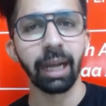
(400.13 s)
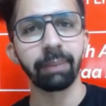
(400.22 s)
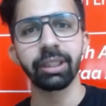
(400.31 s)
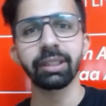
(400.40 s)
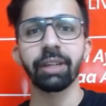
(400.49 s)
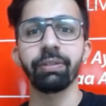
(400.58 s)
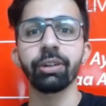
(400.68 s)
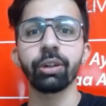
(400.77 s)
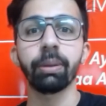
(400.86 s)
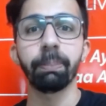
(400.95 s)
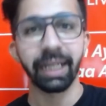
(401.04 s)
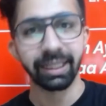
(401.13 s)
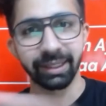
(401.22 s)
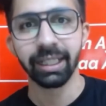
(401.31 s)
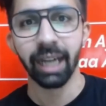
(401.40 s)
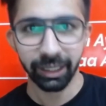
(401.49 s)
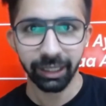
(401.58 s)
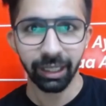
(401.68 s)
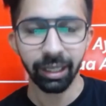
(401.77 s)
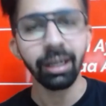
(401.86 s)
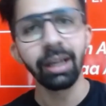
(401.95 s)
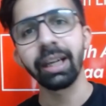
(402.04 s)
I'm just giving you a basic
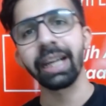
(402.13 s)
idea.